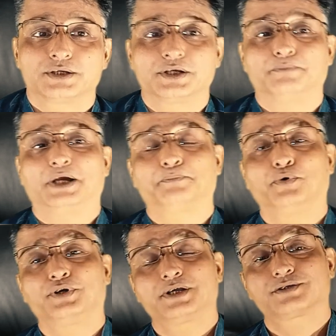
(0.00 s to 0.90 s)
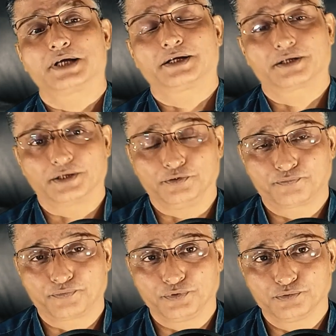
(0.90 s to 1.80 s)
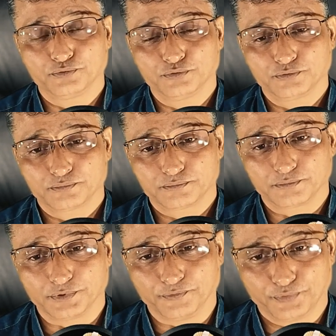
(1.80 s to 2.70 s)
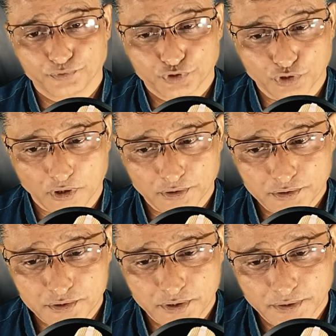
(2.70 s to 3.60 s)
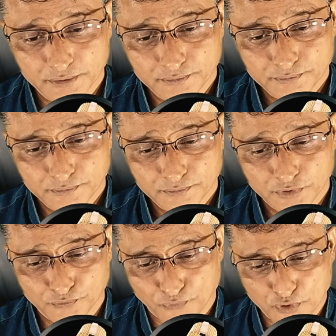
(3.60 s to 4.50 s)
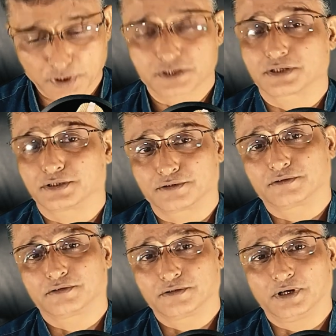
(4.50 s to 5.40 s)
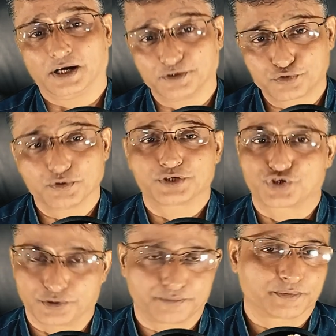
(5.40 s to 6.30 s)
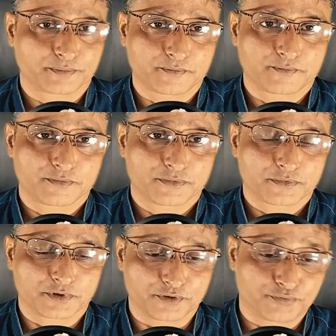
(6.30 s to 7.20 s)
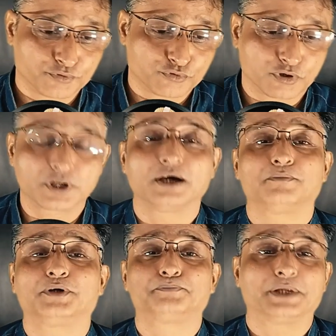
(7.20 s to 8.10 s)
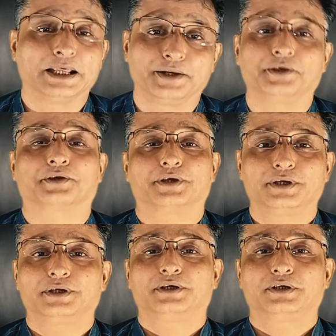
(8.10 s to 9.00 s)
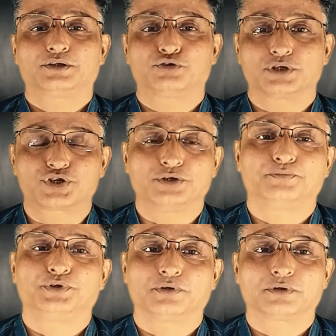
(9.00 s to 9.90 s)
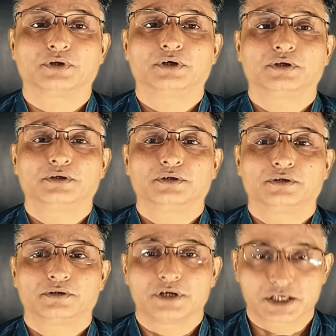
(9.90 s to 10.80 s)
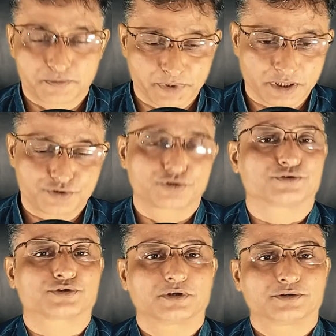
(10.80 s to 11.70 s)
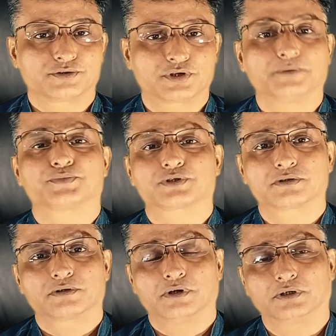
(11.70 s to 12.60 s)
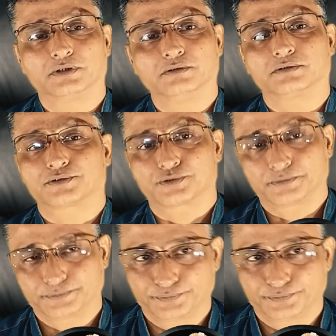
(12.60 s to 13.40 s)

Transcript: See, my point is that if you do not focus on how to achieve, if you do not have a planning to achieve your aspirations, dreams or goals,